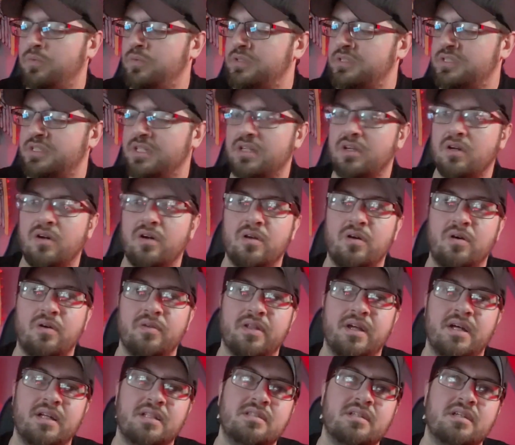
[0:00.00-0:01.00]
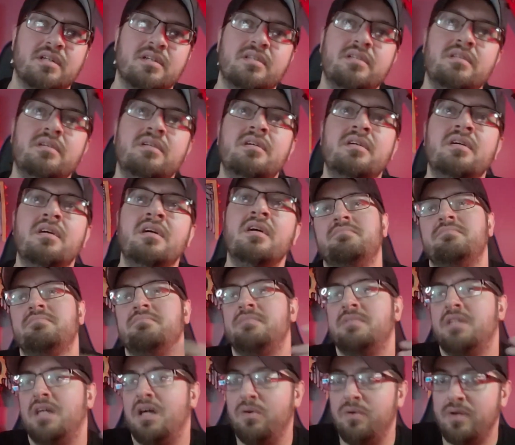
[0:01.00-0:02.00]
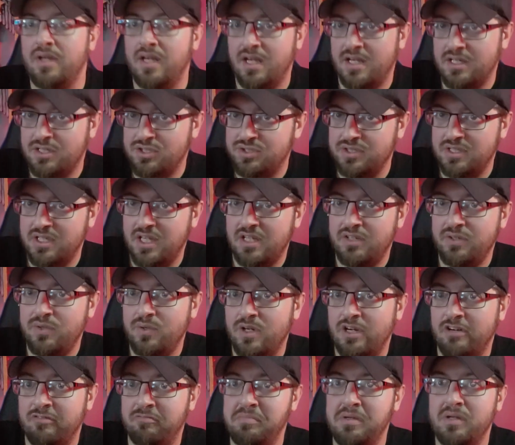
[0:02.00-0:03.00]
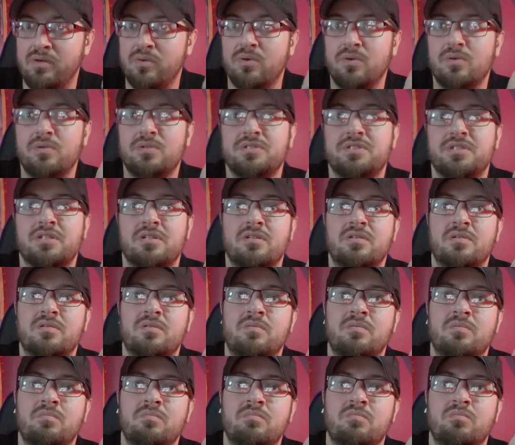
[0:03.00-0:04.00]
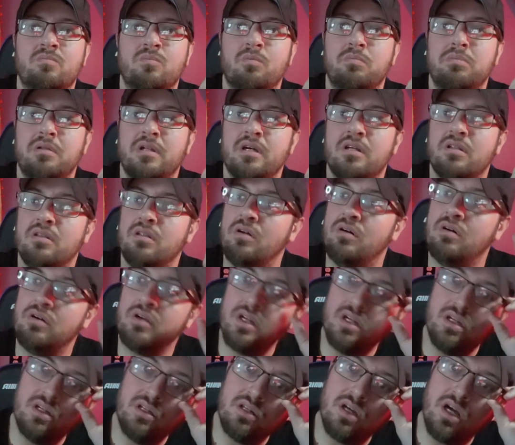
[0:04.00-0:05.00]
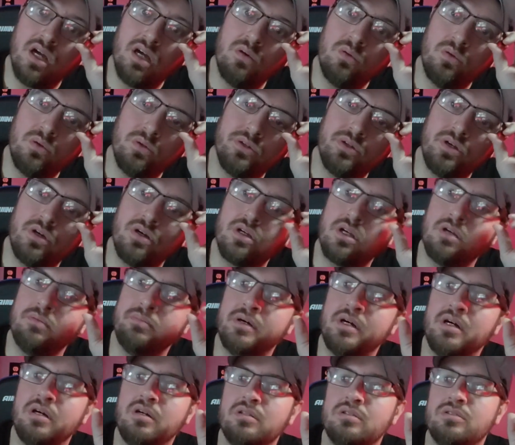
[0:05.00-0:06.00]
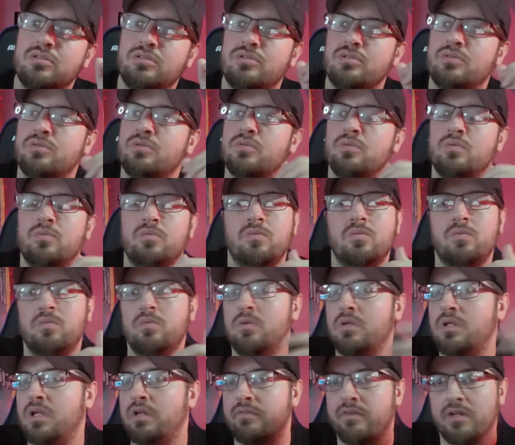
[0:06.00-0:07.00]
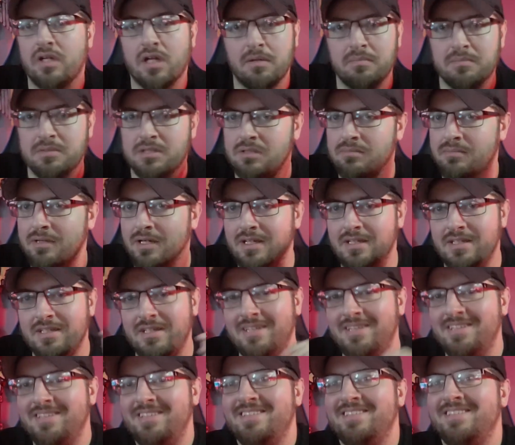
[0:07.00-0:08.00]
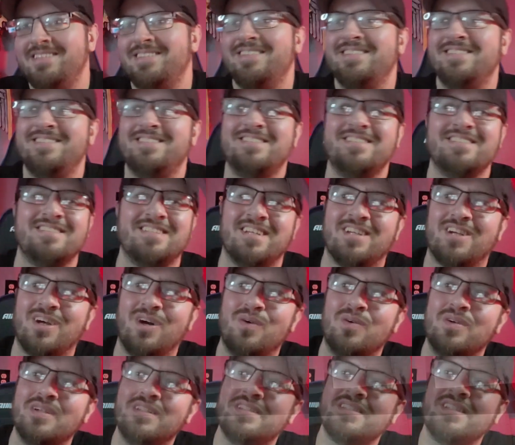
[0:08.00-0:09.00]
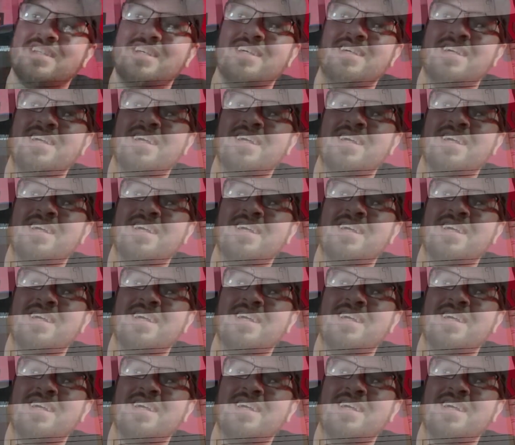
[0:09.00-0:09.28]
once I got all that done, now we actually do have B-roll. So we'll play along and I will talk about whatever comes to mind, just like always.